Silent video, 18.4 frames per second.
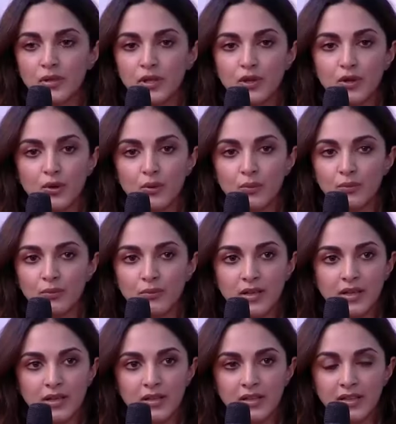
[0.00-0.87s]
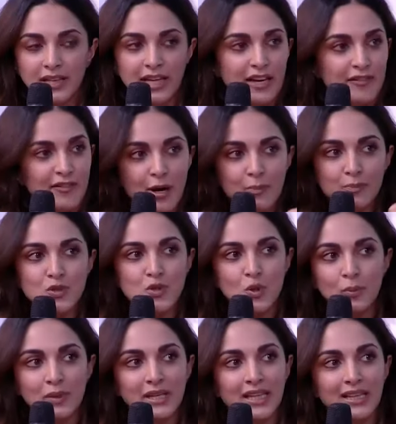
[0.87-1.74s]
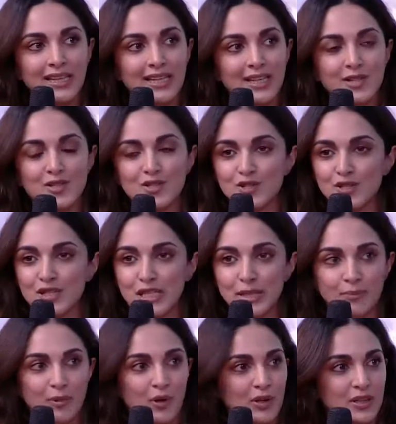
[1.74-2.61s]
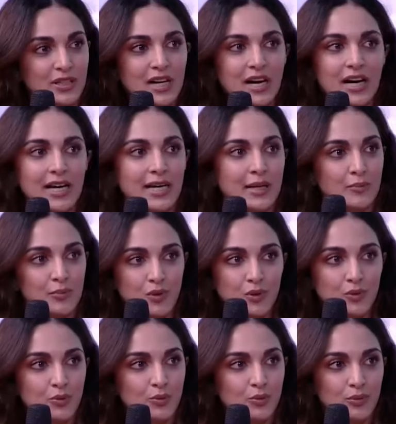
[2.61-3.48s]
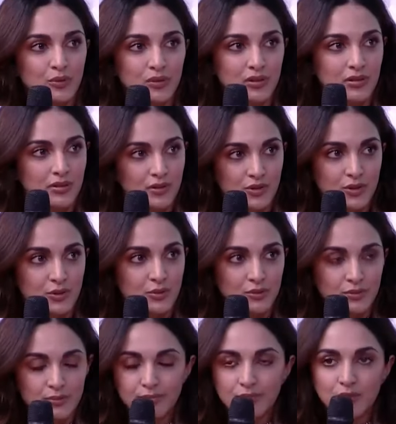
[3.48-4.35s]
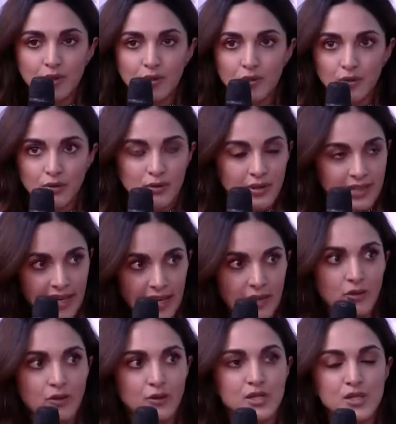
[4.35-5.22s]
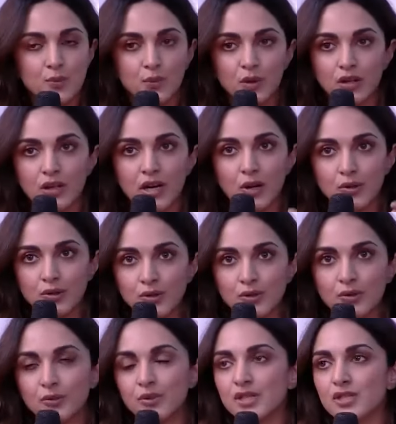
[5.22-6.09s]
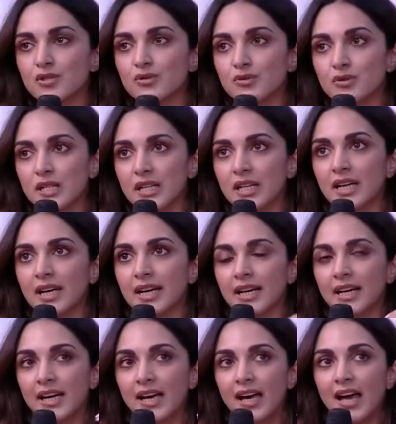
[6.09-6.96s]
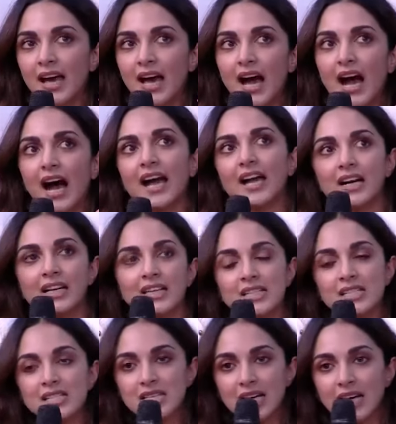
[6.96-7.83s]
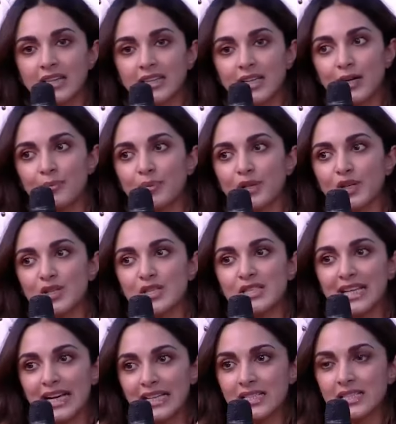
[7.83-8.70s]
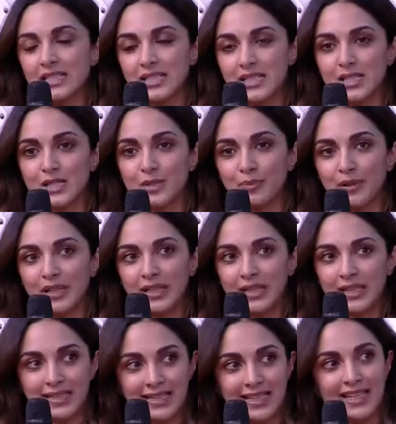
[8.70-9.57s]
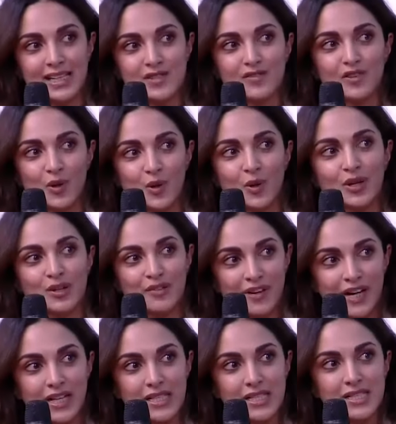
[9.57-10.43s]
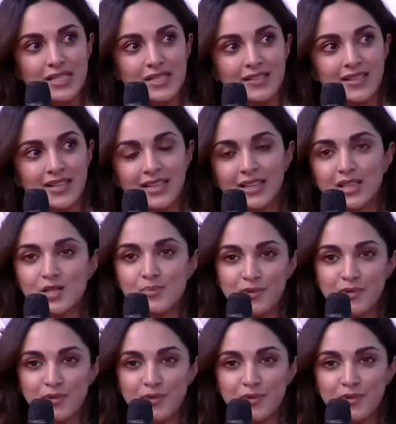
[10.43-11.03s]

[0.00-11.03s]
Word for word: you know, gave up so many things to sleep on time, to you know, get to his workout, to do his routine. And I understand that because that's the discipline it takes for all of us in this